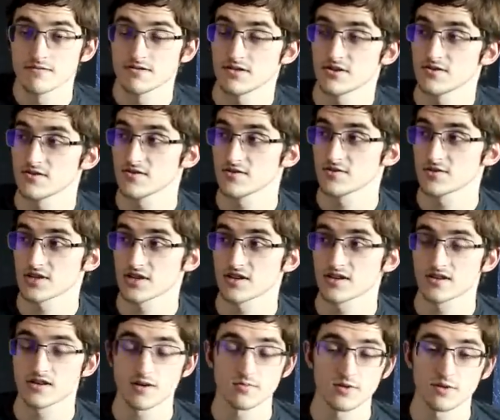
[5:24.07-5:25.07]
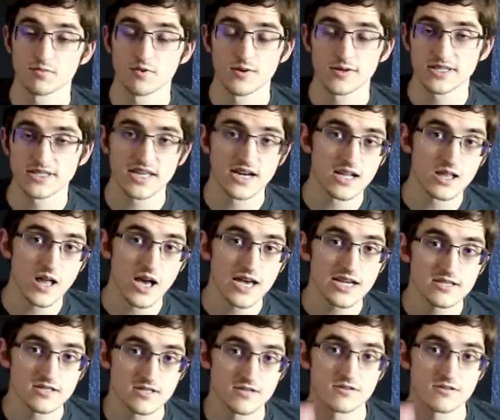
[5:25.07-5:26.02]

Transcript: There, there's a couple of points that I liked.